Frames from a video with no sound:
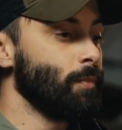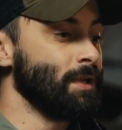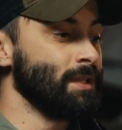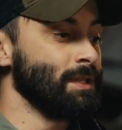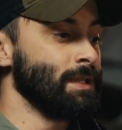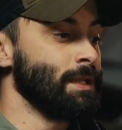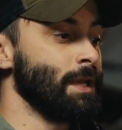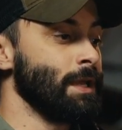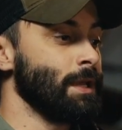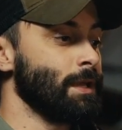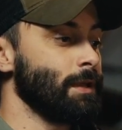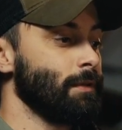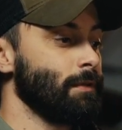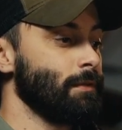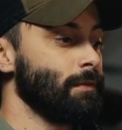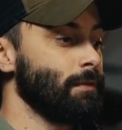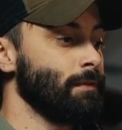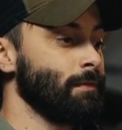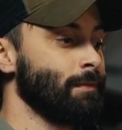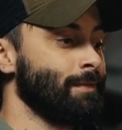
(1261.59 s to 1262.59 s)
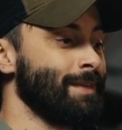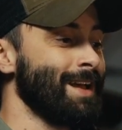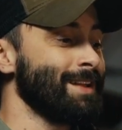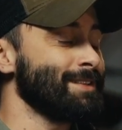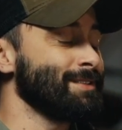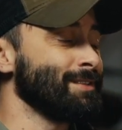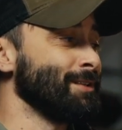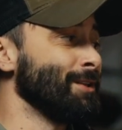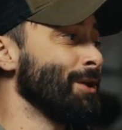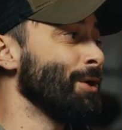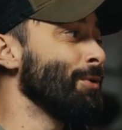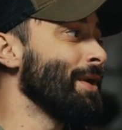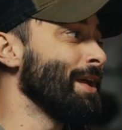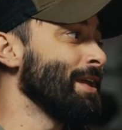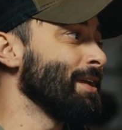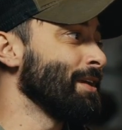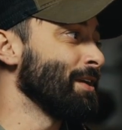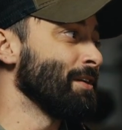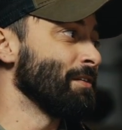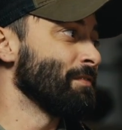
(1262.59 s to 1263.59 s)
But like, that's
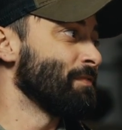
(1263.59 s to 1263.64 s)
low-hanging